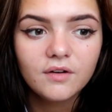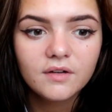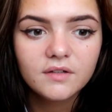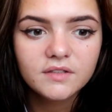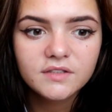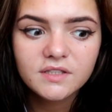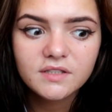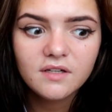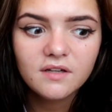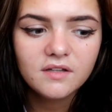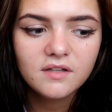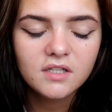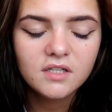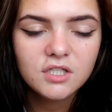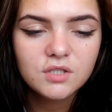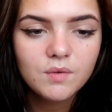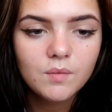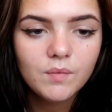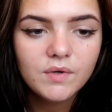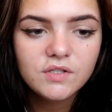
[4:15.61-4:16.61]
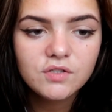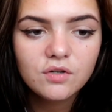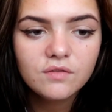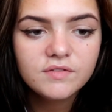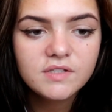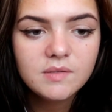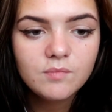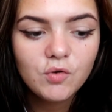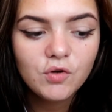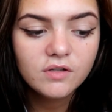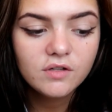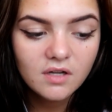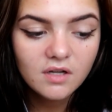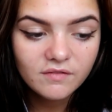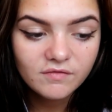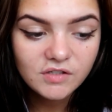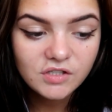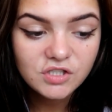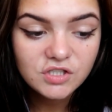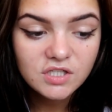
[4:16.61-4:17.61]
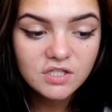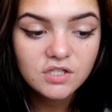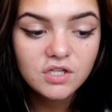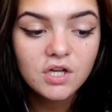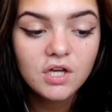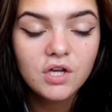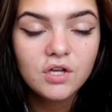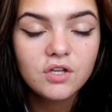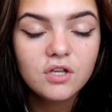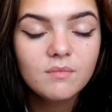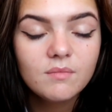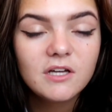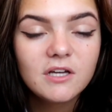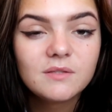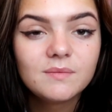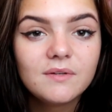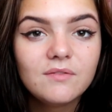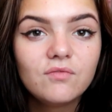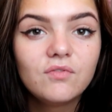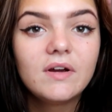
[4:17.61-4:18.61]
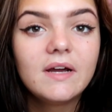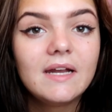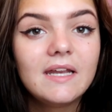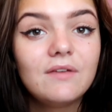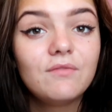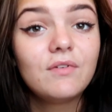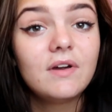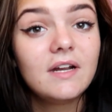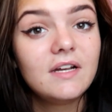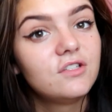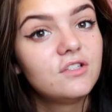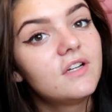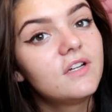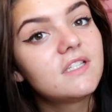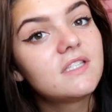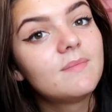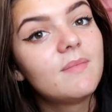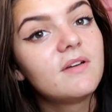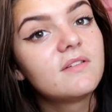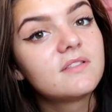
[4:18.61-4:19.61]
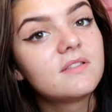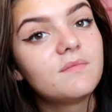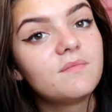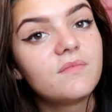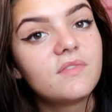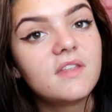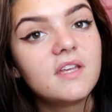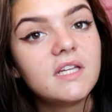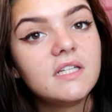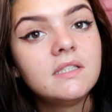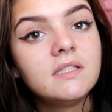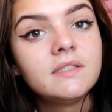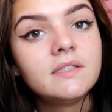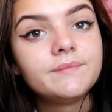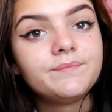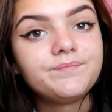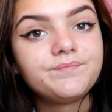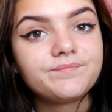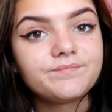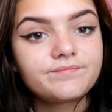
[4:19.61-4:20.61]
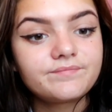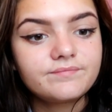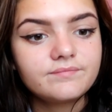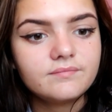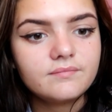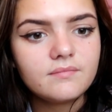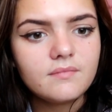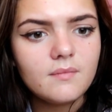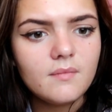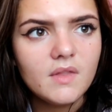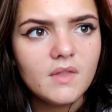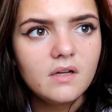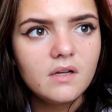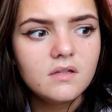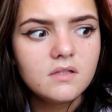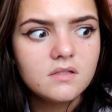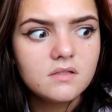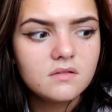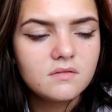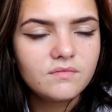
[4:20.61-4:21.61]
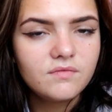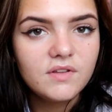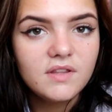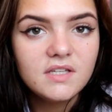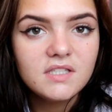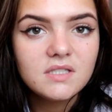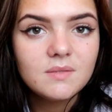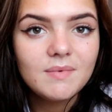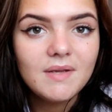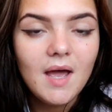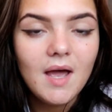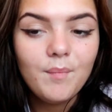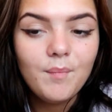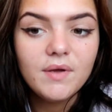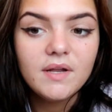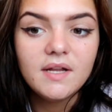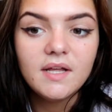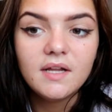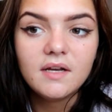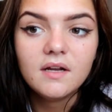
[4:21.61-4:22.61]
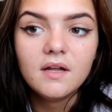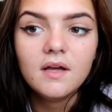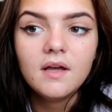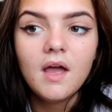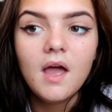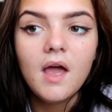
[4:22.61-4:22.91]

And I was like, nothing. She went, well, it's obviously more than nothing. She said, you must be really stressed about something for this to be happening.